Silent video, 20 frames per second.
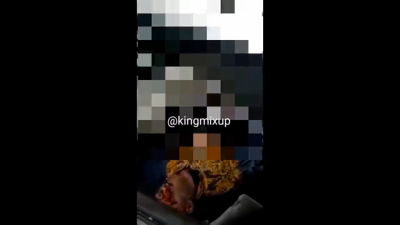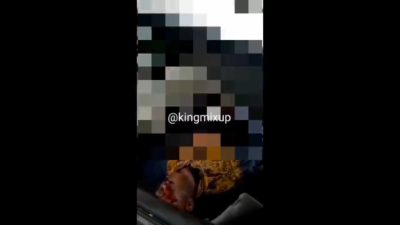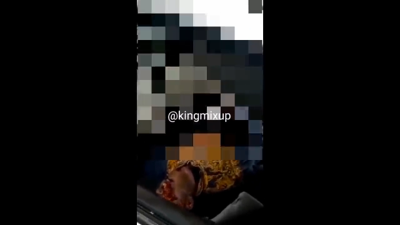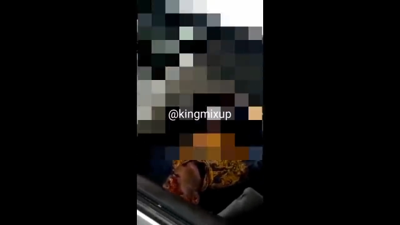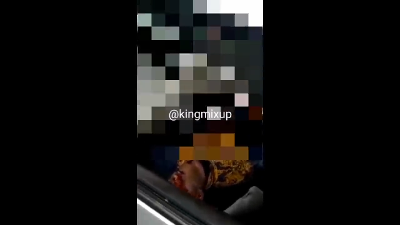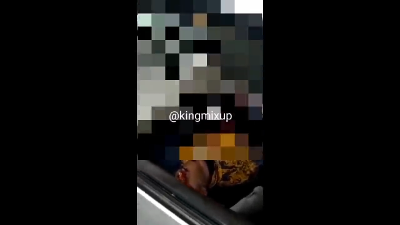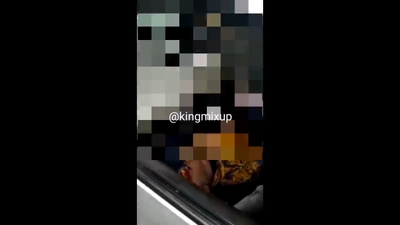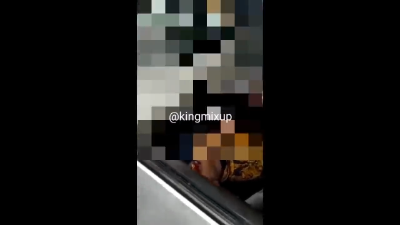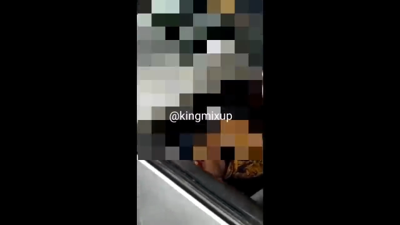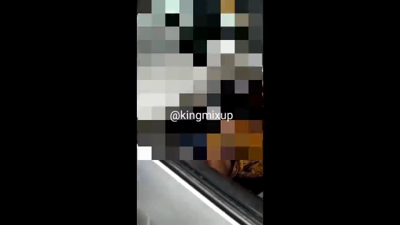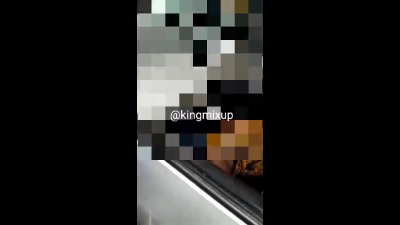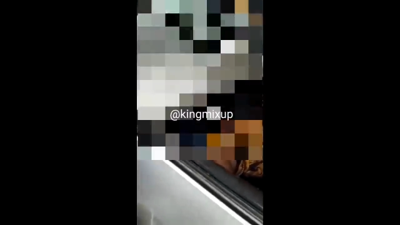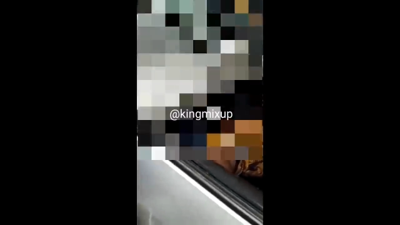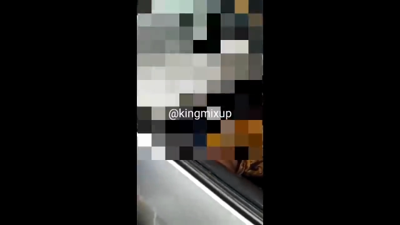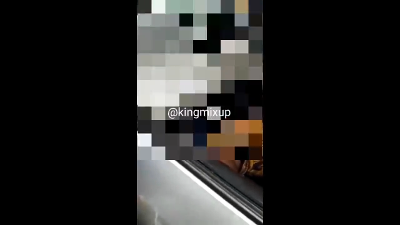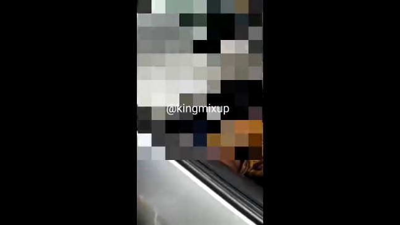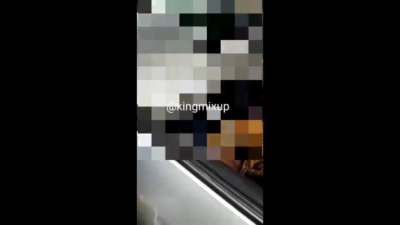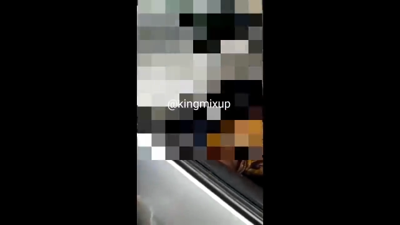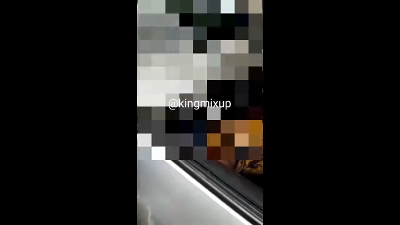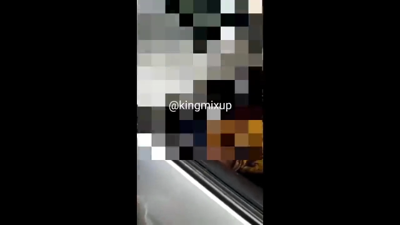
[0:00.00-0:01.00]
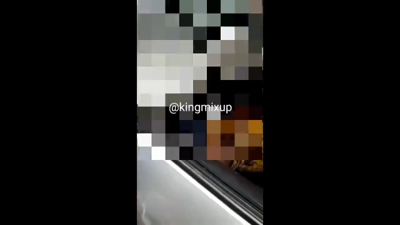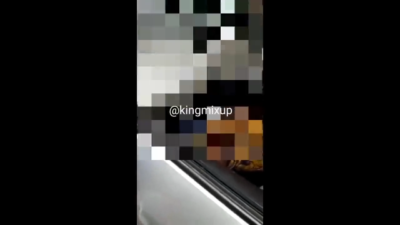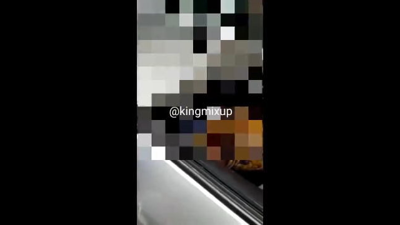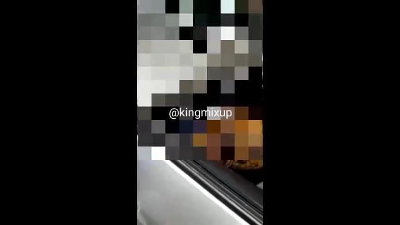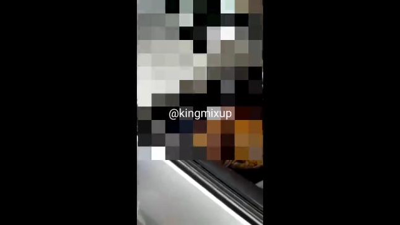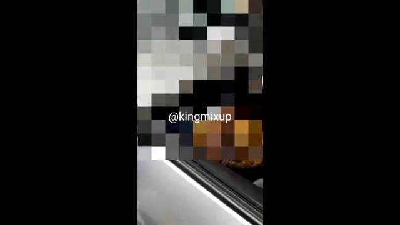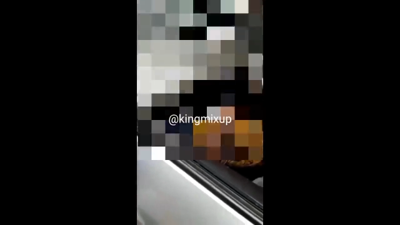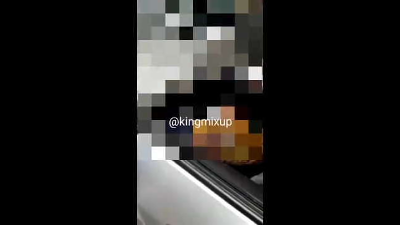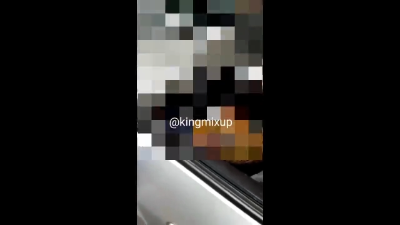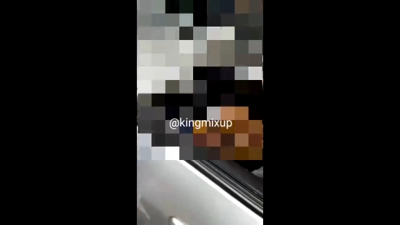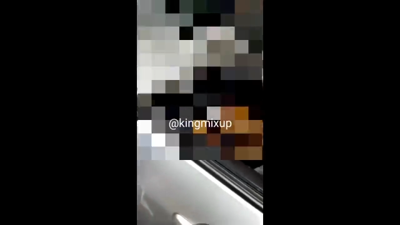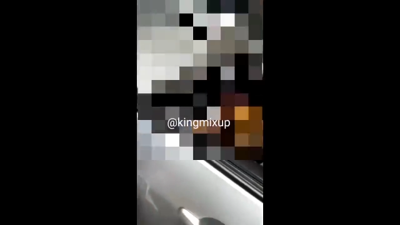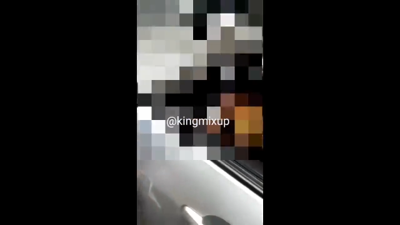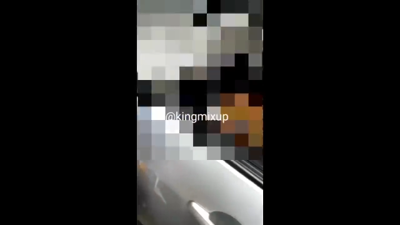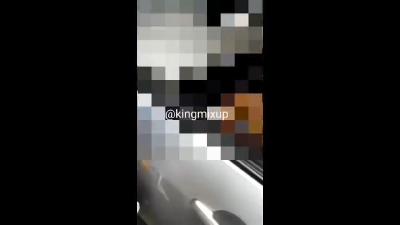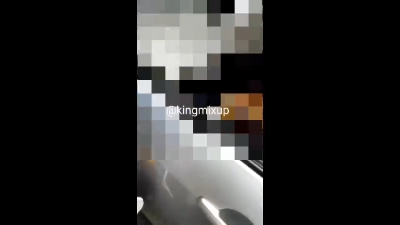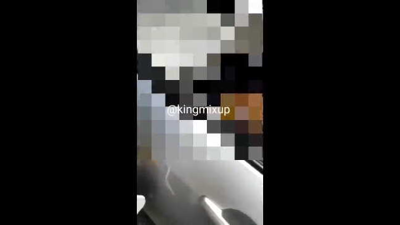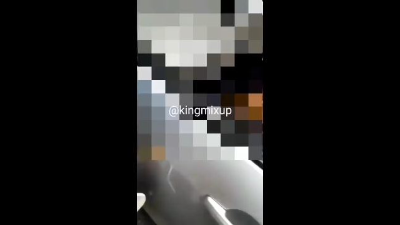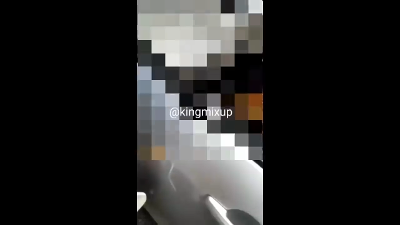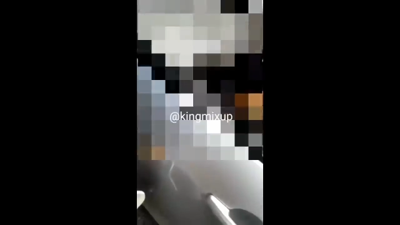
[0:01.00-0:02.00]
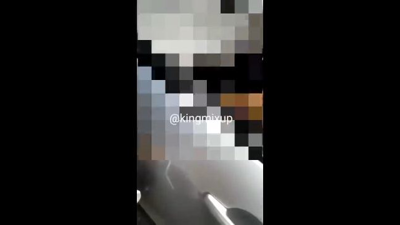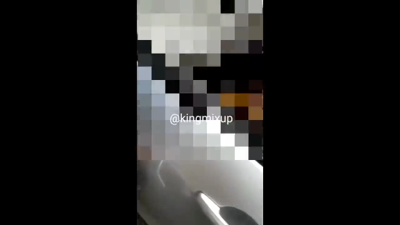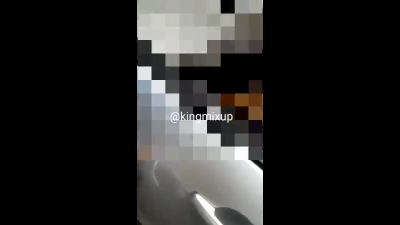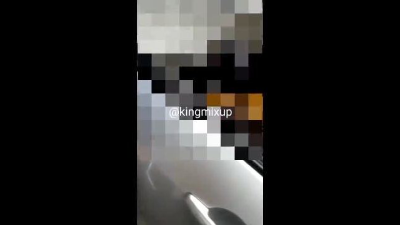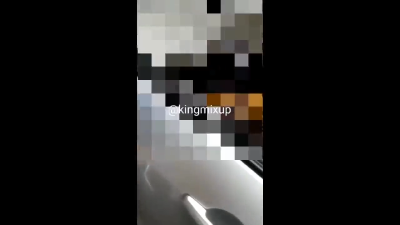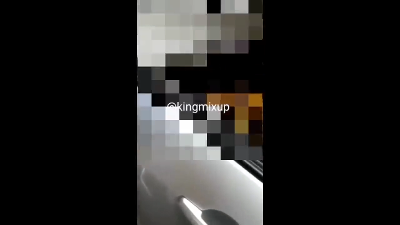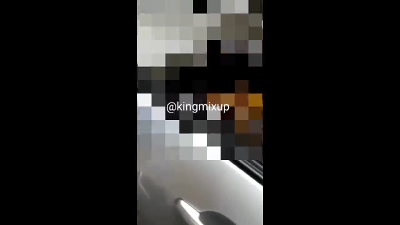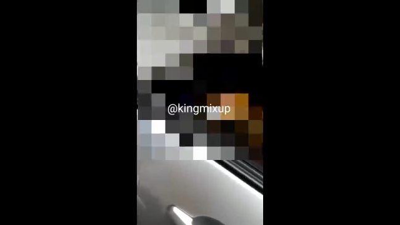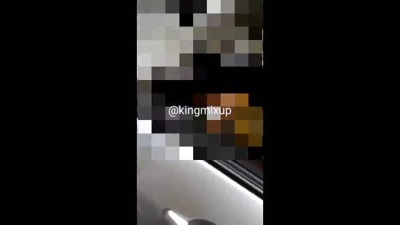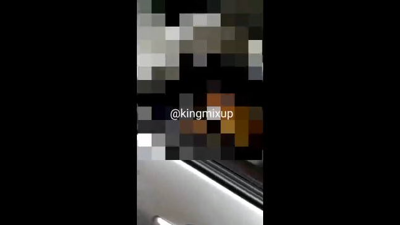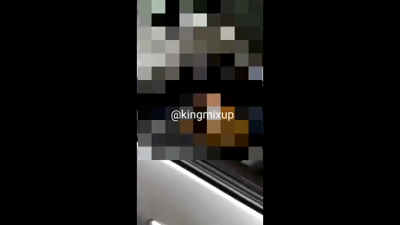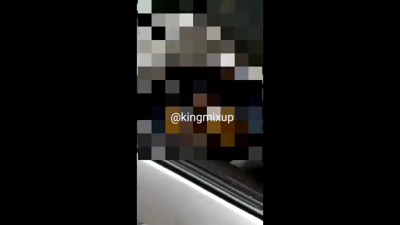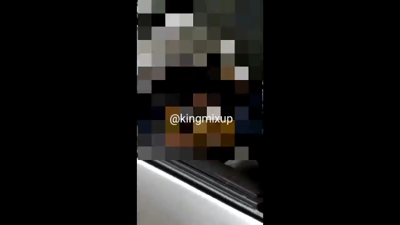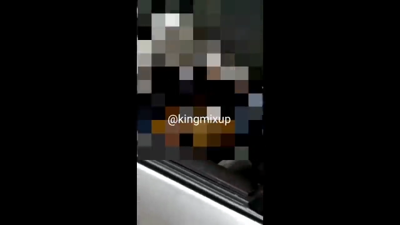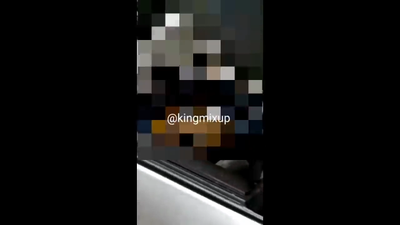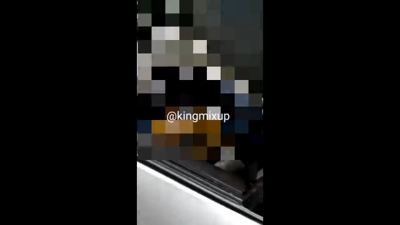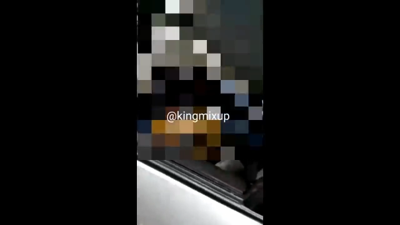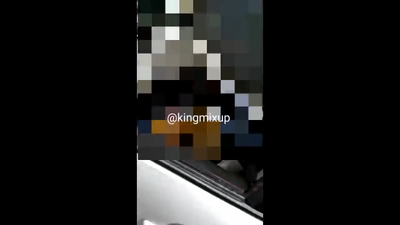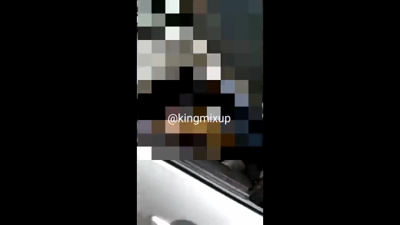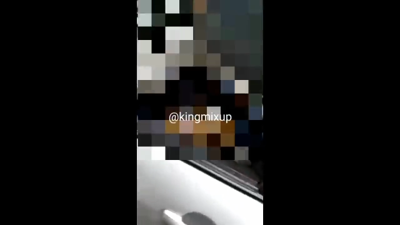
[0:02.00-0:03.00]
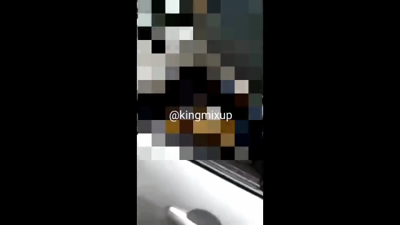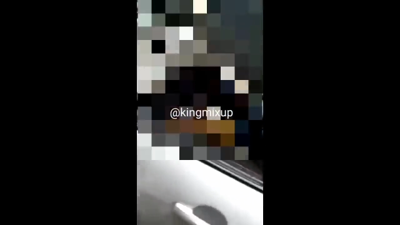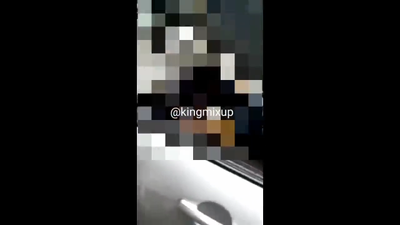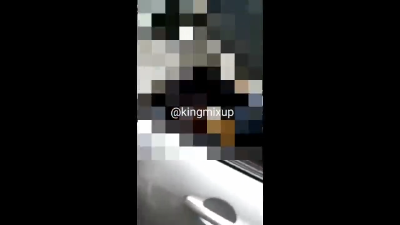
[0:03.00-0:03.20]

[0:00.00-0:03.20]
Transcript: No face is visible, so there are no lips to read.